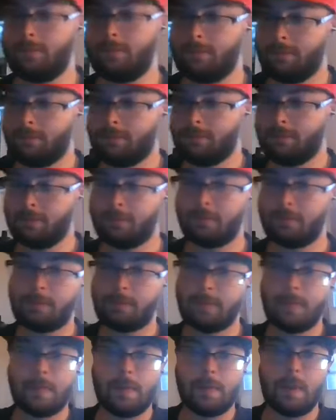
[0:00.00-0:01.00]

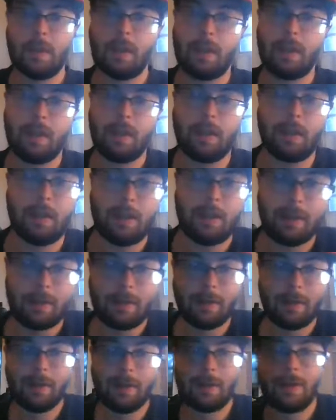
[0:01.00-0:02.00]

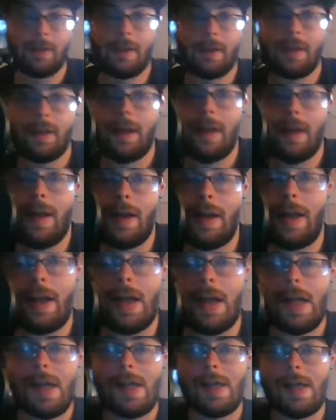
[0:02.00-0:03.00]

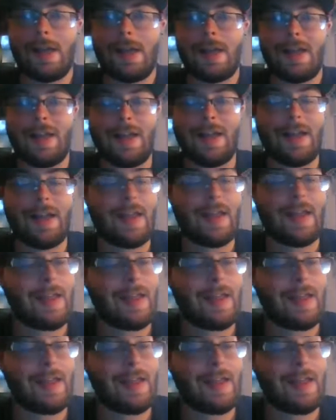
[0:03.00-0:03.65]
This person isn't speaking.